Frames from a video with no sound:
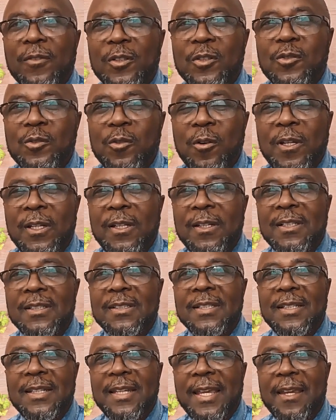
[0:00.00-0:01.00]
for joining us
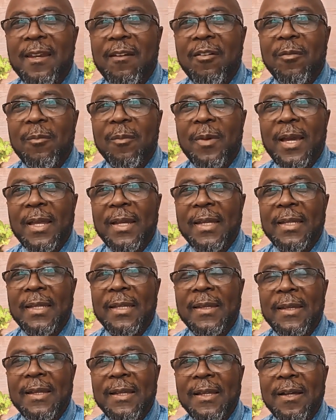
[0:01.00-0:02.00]
today, everybody.
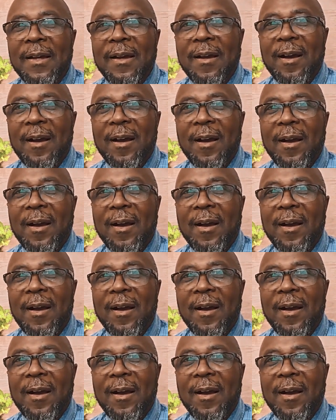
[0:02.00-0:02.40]
Uh,